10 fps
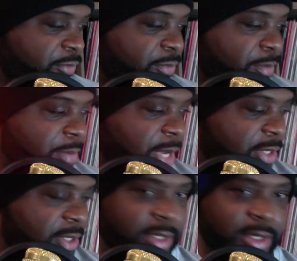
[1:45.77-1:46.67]
about
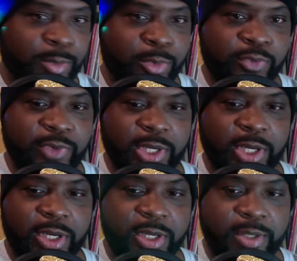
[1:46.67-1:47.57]
the movie
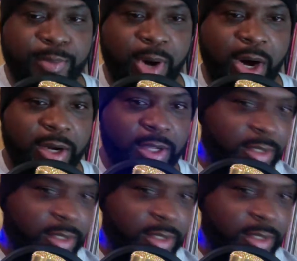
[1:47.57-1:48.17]
Departed.